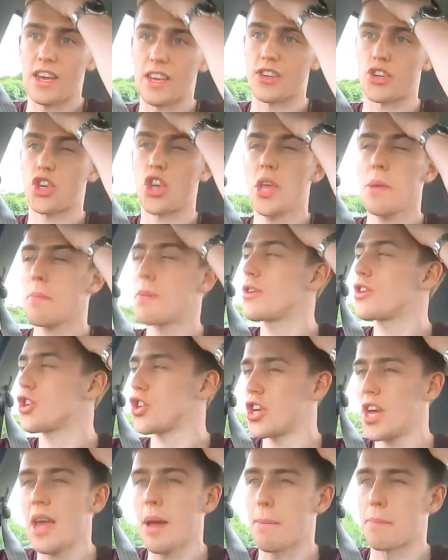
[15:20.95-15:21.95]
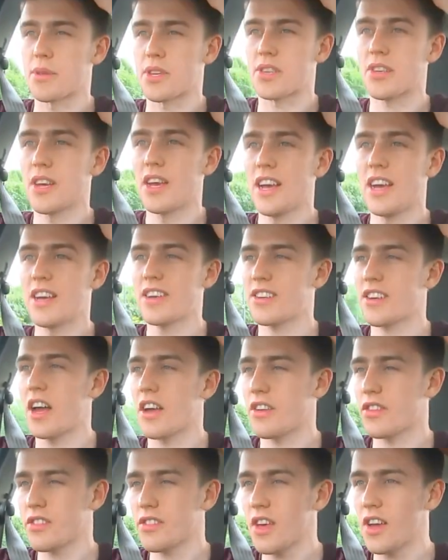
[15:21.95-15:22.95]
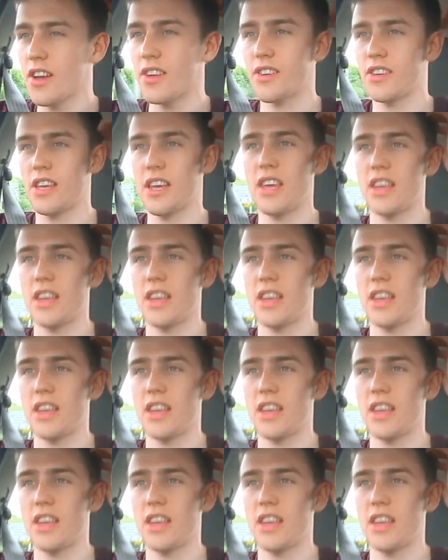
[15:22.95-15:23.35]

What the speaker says: It's cheap as chips. That's like 30,